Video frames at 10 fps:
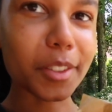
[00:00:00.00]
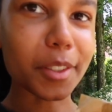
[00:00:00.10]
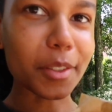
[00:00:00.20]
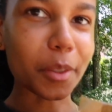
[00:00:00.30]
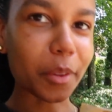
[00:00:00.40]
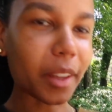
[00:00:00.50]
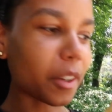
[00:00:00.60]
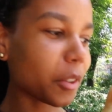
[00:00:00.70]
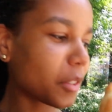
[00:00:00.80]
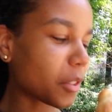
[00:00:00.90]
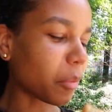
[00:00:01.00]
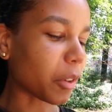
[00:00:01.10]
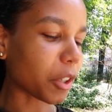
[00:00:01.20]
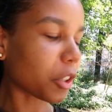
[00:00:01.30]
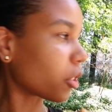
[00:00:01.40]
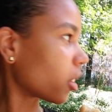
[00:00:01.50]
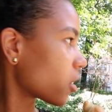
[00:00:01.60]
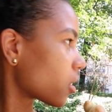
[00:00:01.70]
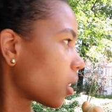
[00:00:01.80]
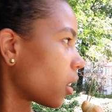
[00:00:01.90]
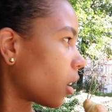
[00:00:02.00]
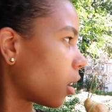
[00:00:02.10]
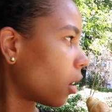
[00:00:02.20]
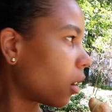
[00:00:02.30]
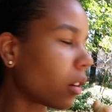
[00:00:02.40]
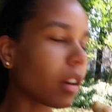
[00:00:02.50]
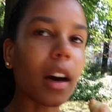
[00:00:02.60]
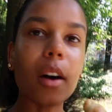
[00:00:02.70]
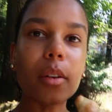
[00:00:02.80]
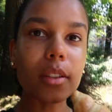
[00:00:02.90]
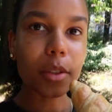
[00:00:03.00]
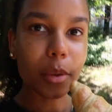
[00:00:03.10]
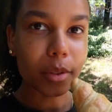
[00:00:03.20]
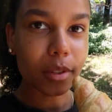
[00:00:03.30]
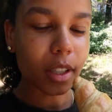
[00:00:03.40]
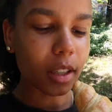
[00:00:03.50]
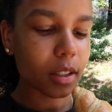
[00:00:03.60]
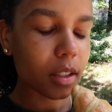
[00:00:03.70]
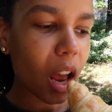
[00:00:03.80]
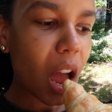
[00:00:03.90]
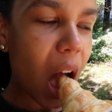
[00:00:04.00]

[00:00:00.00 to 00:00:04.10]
it doesn't look that good, so I'm very curious on how it's going to taste.